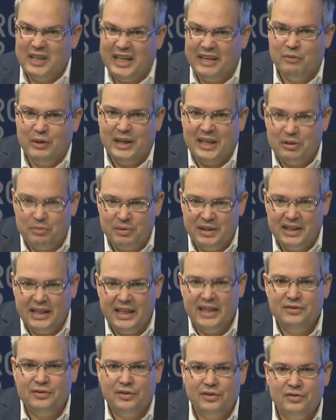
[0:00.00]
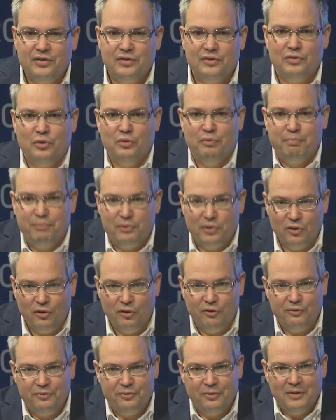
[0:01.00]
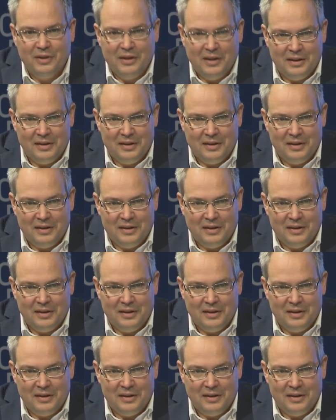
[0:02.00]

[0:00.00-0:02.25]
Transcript: they were created to prove